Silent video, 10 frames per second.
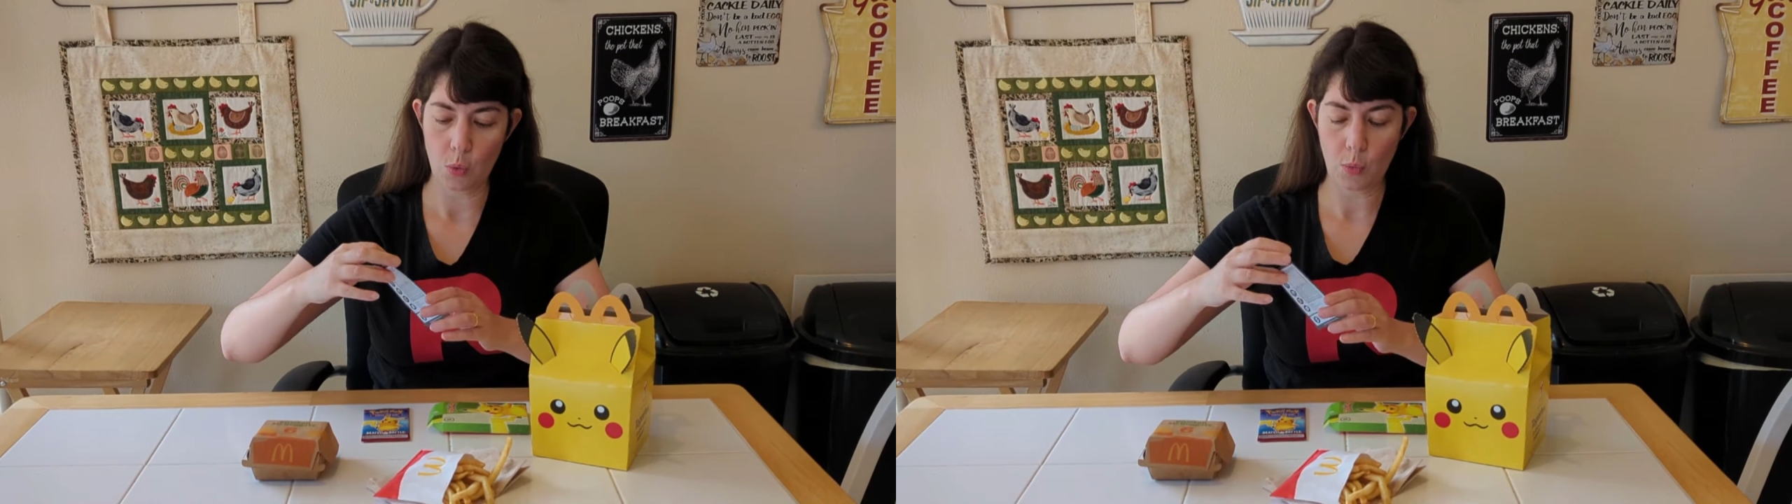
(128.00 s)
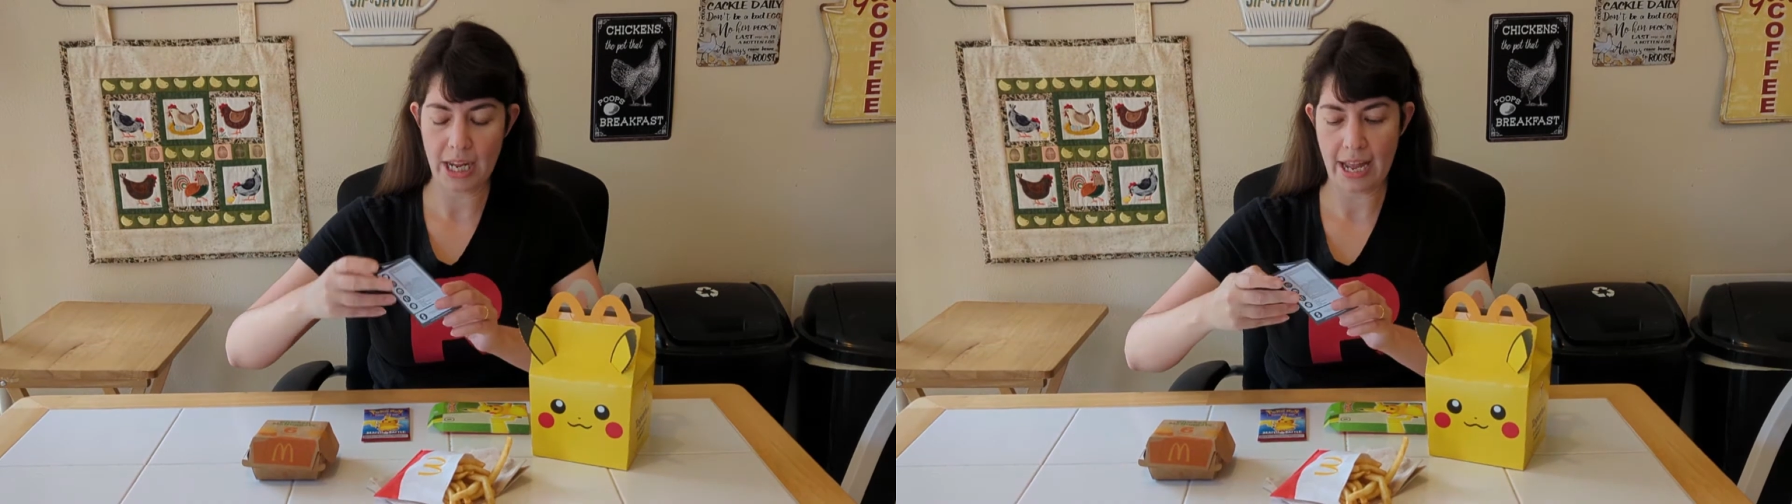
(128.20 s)

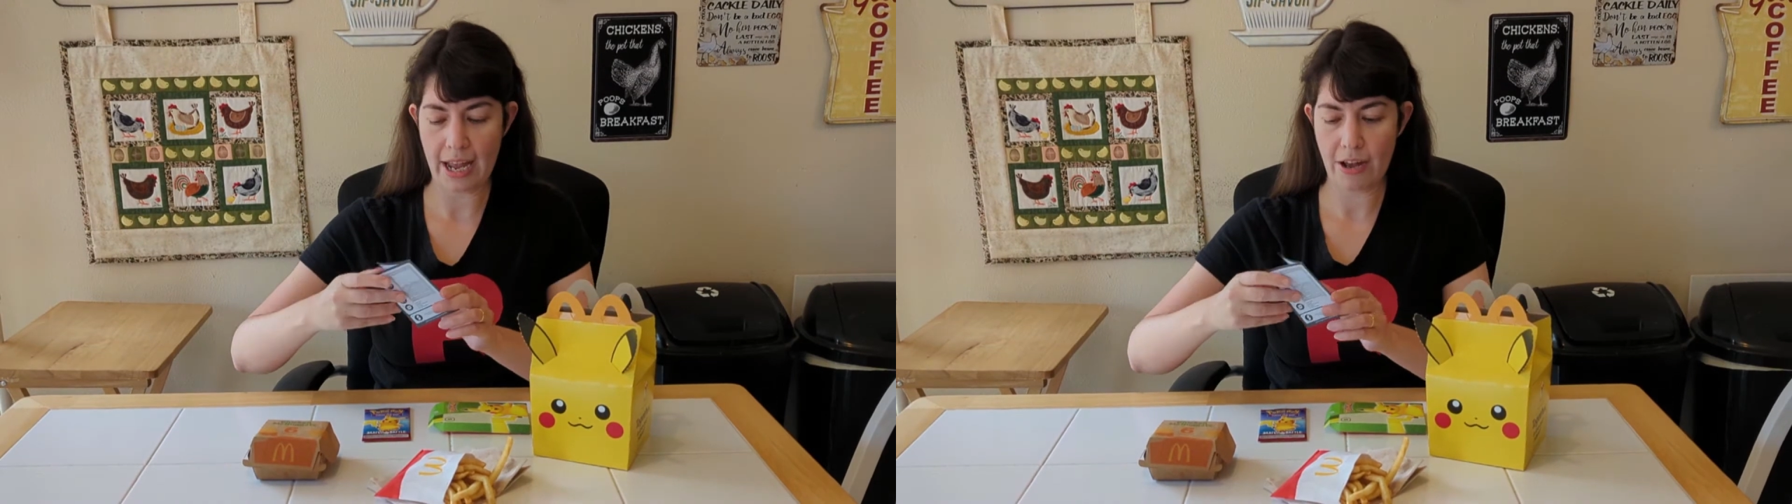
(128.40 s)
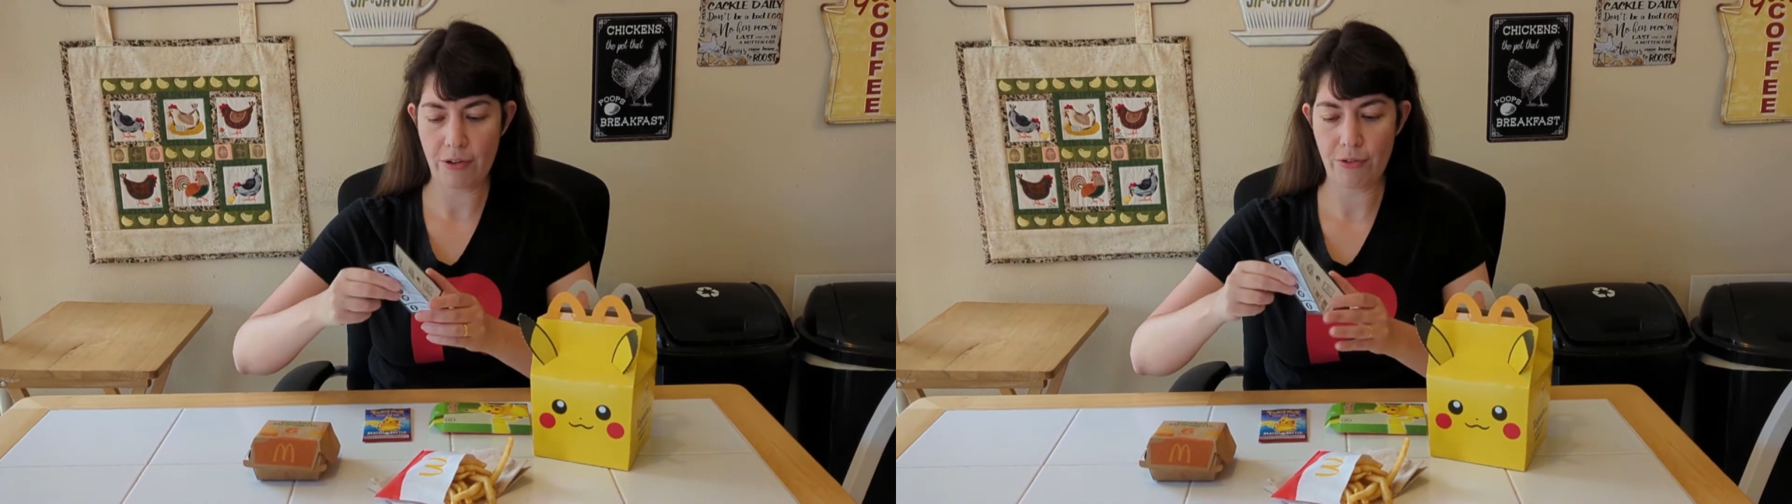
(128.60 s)
We
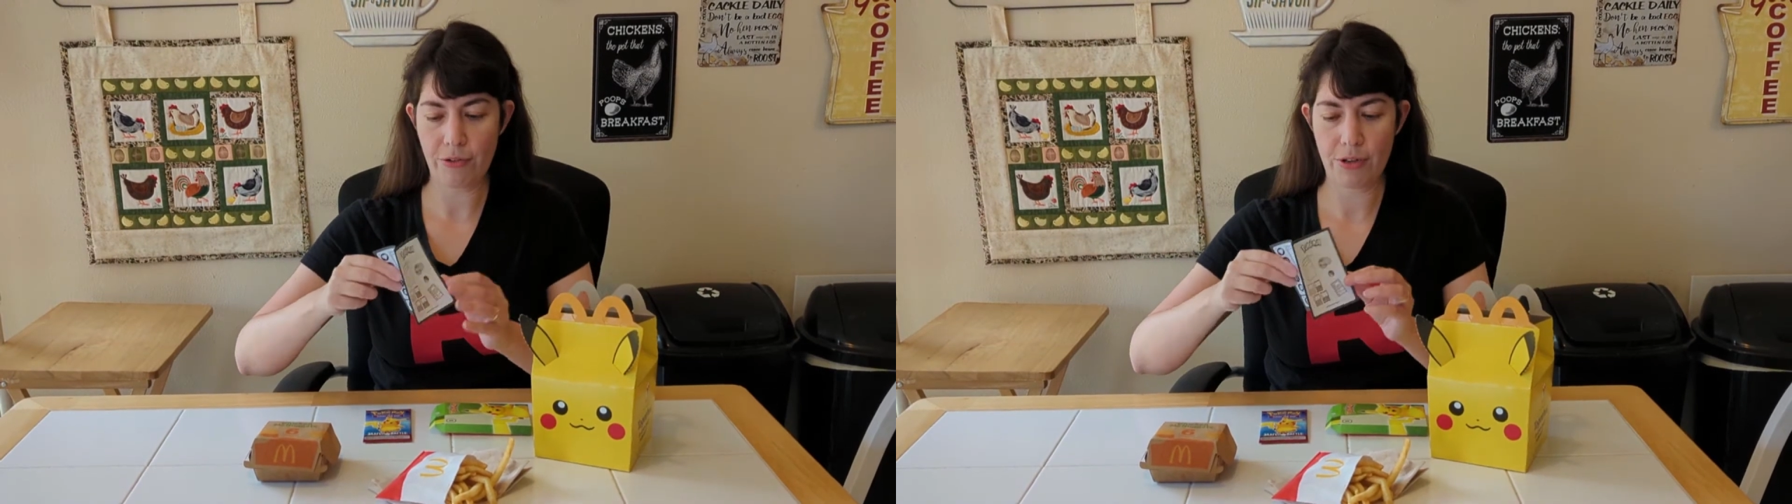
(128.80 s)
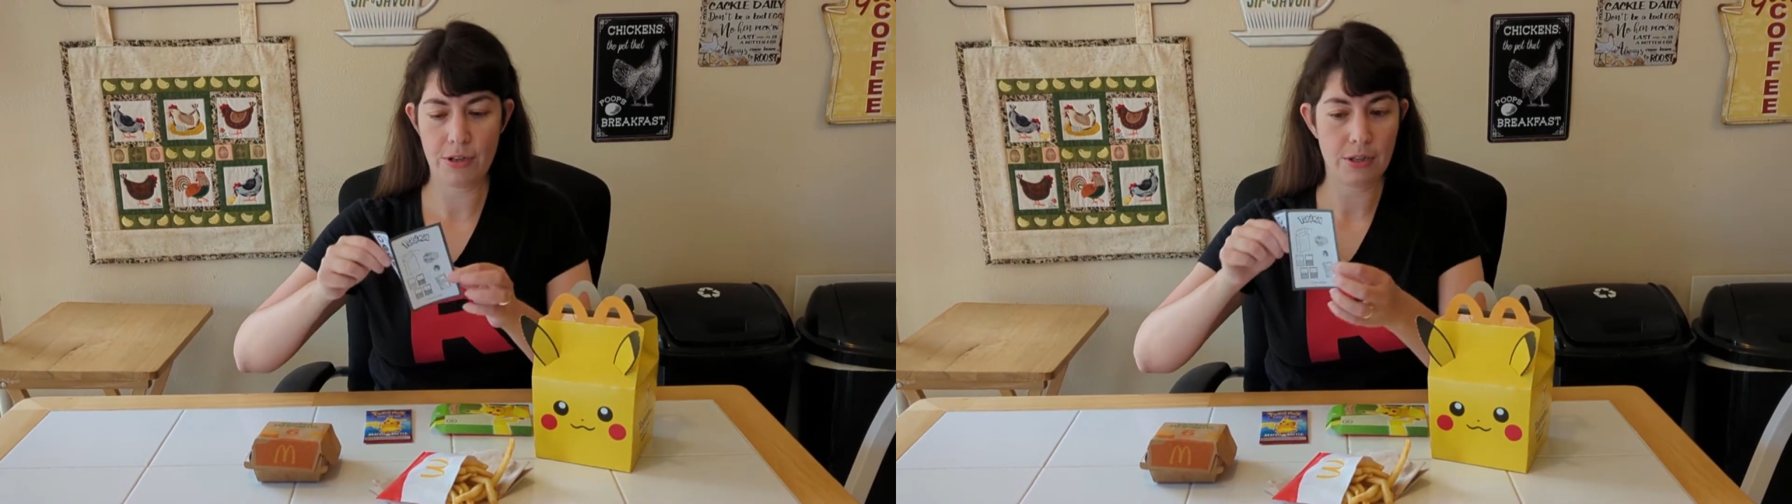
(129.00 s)
have
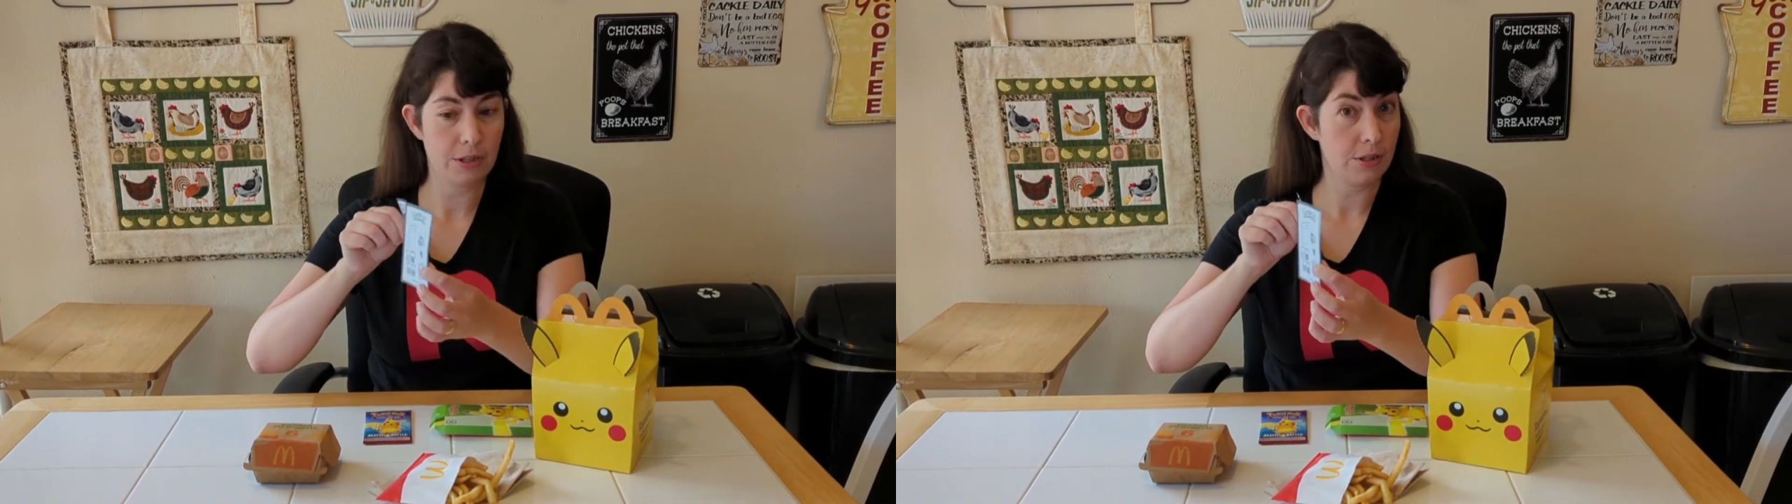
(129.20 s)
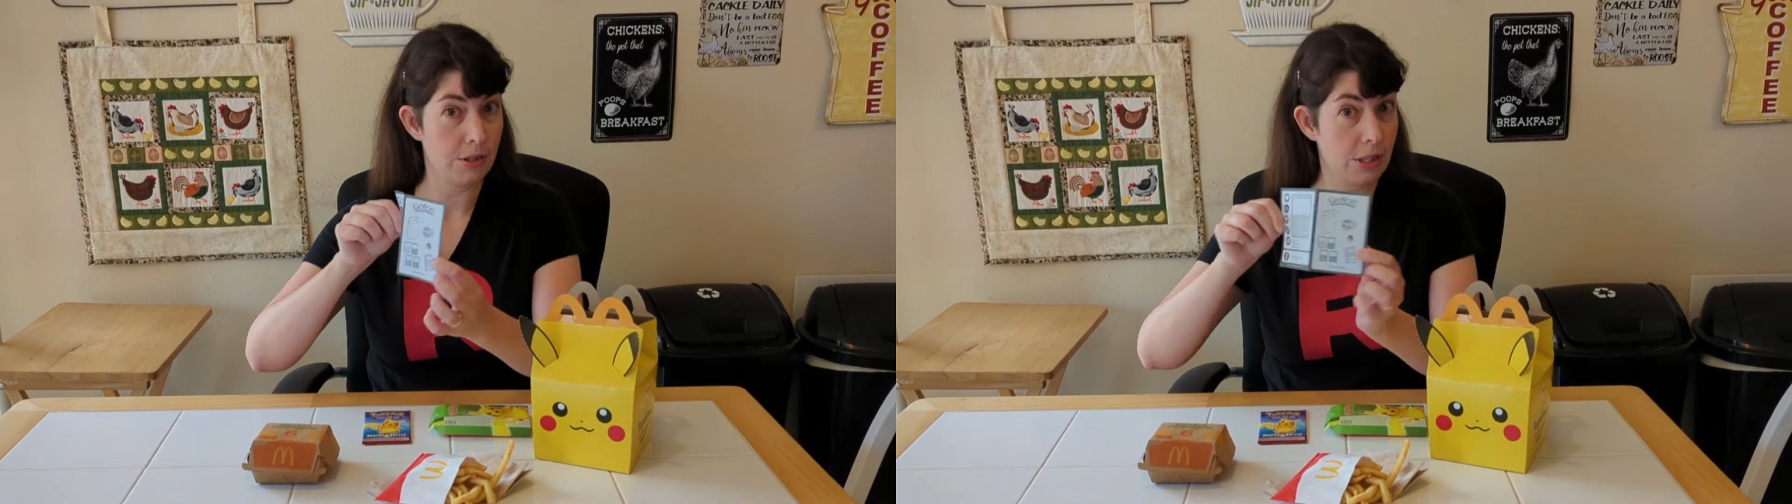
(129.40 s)

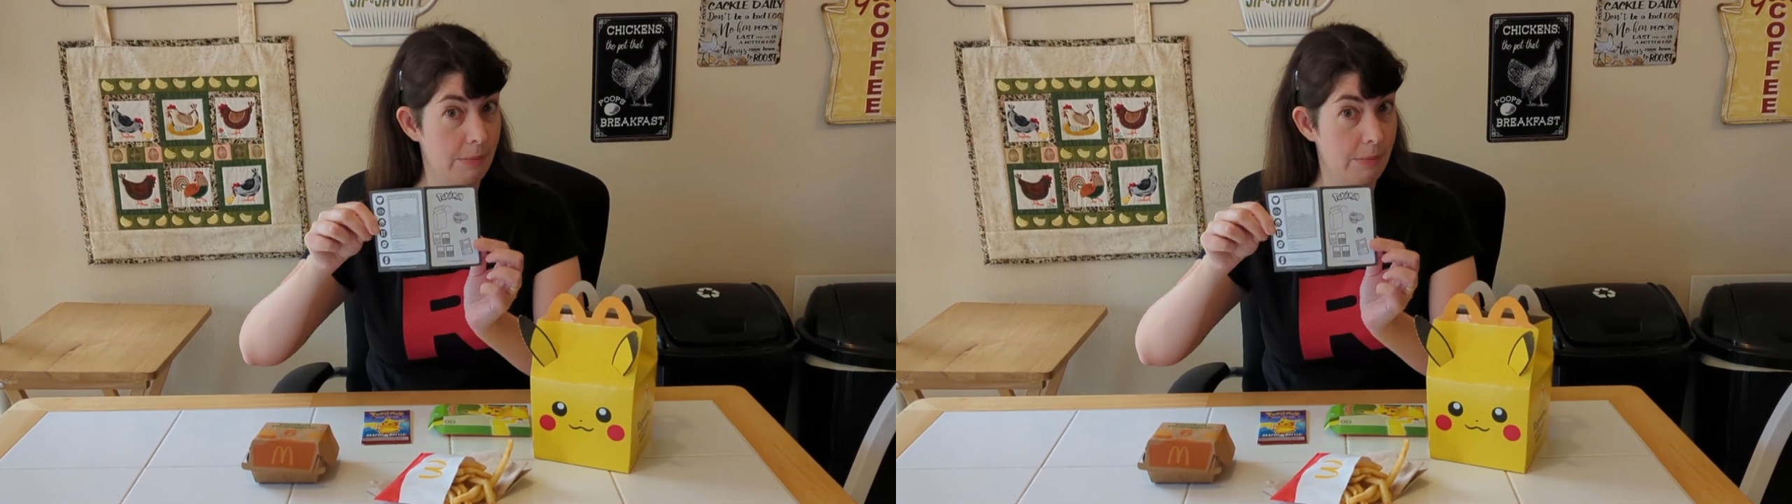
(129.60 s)
some